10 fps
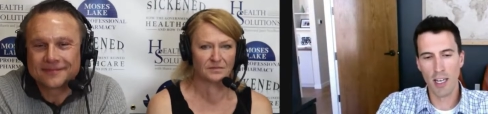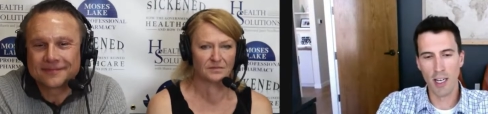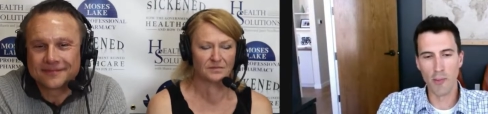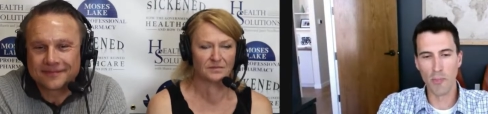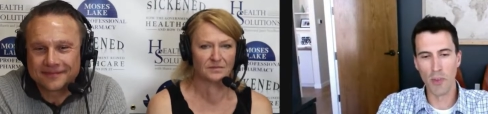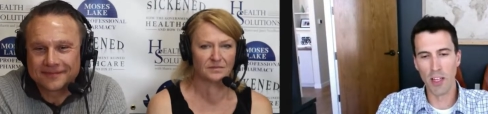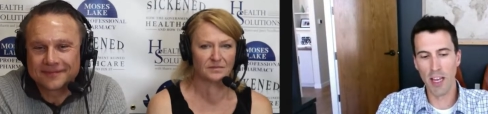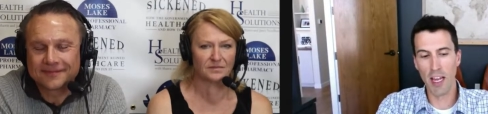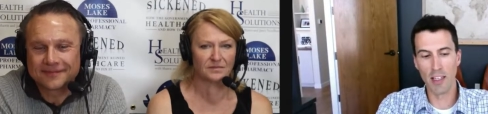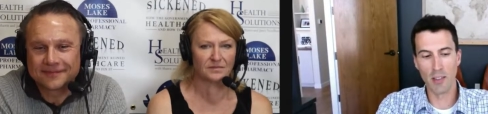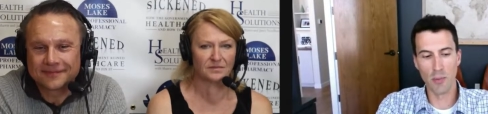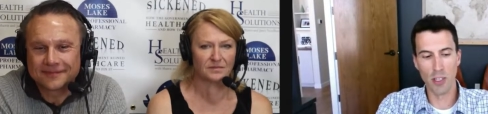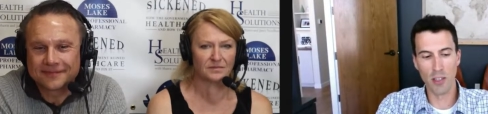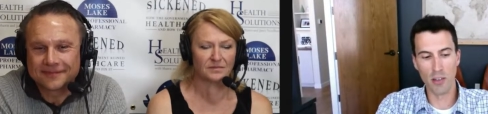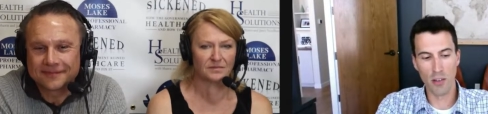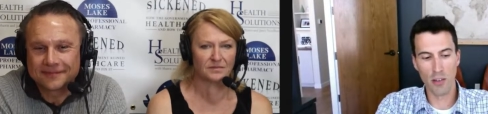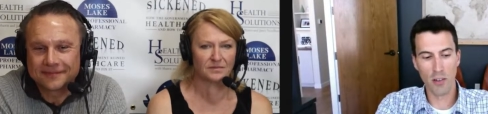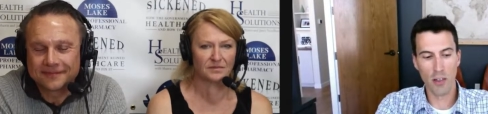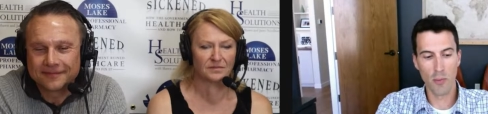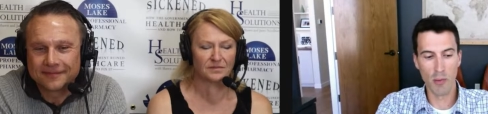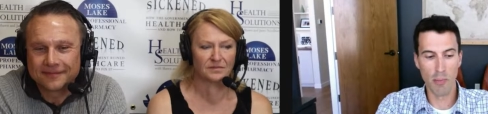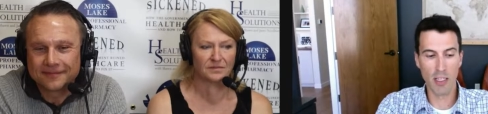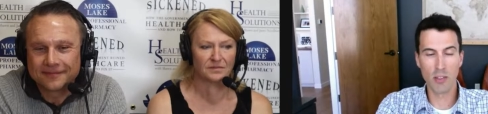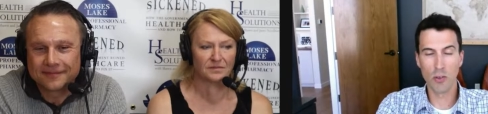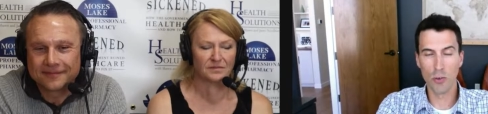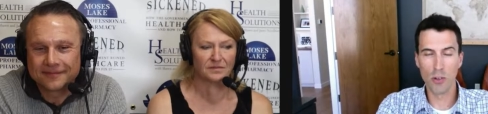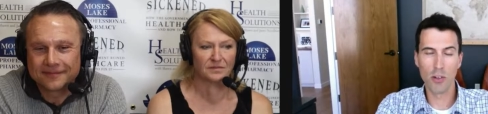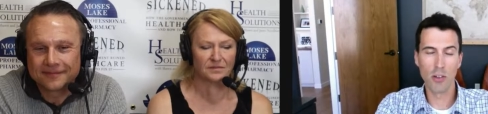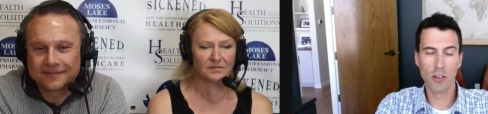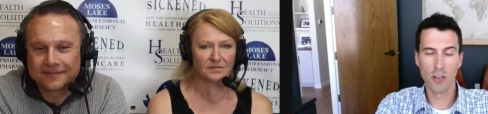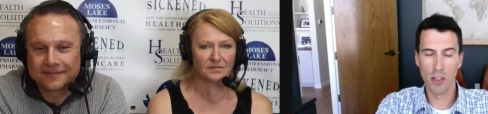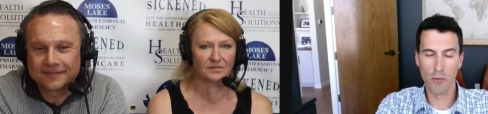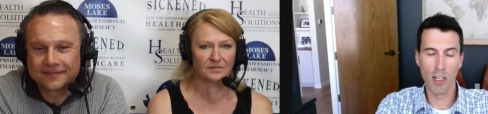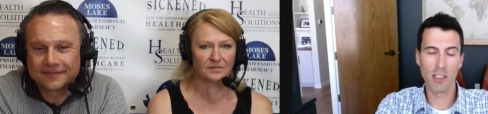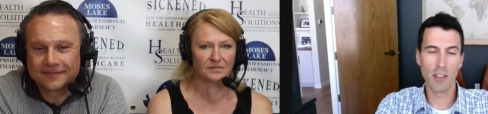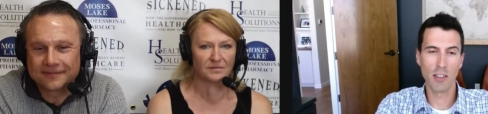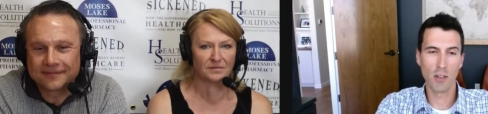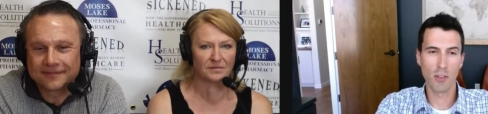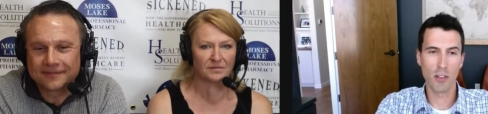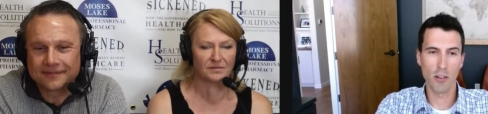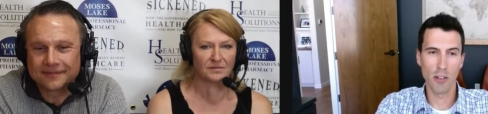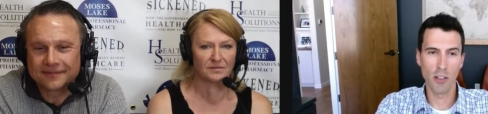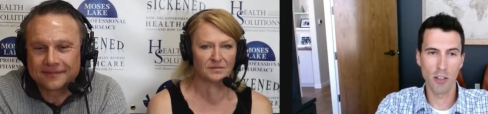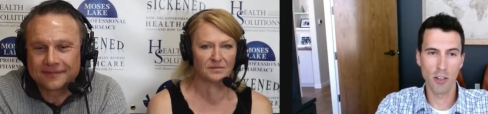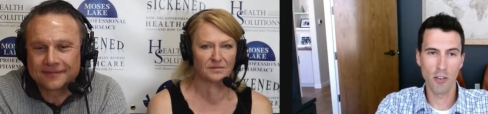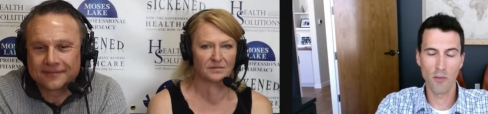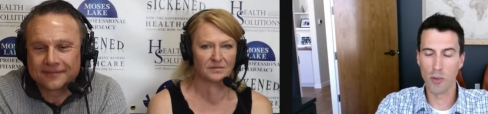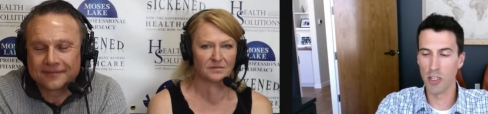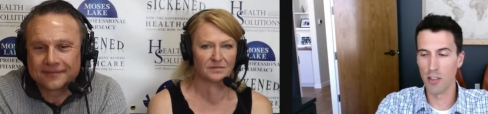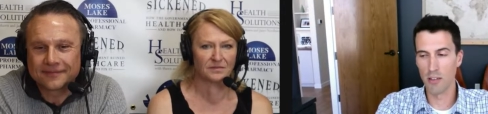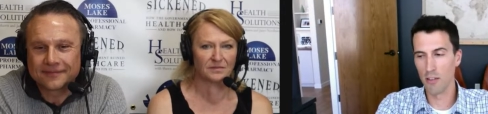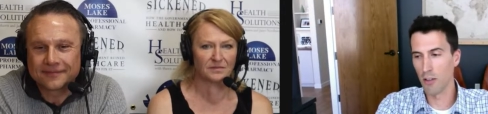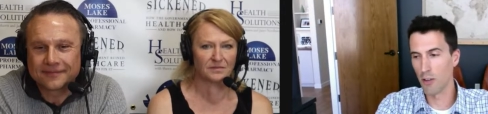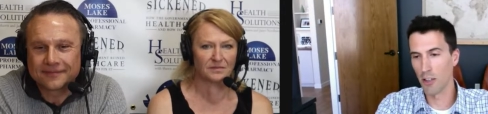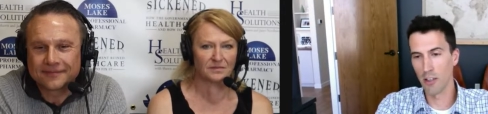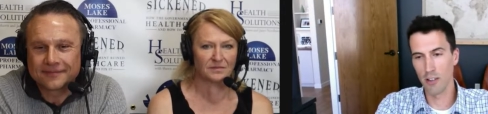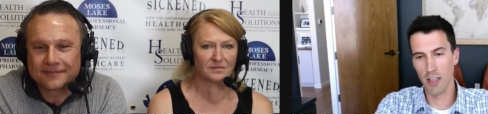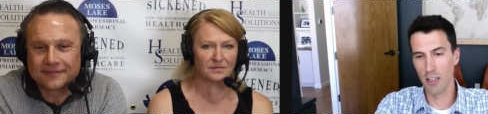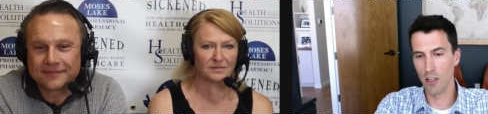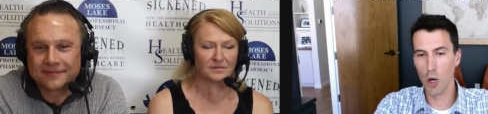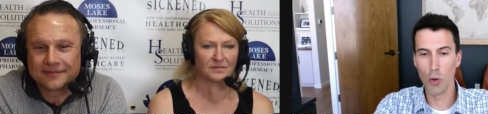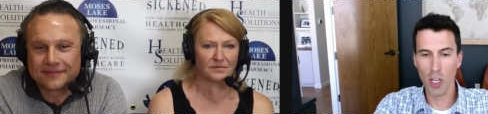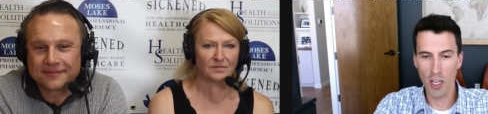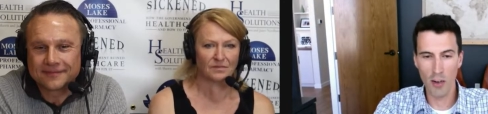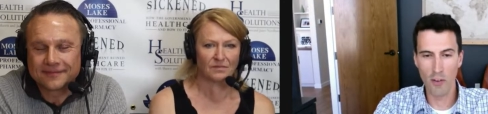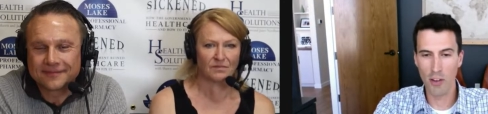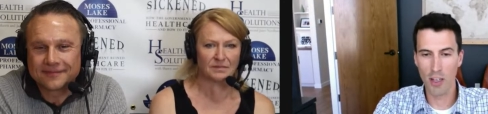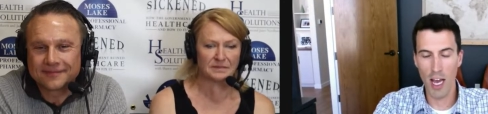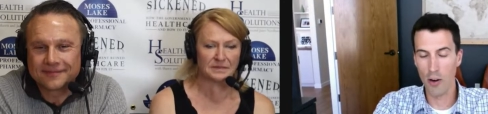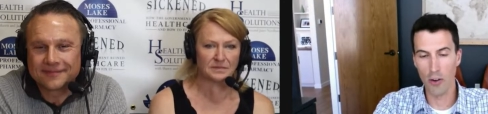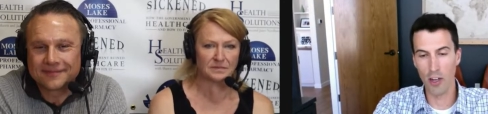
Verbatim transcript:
Speaker 1: And that has been, I mean, med school and residency was a learning curve, but learning like coding and everything. I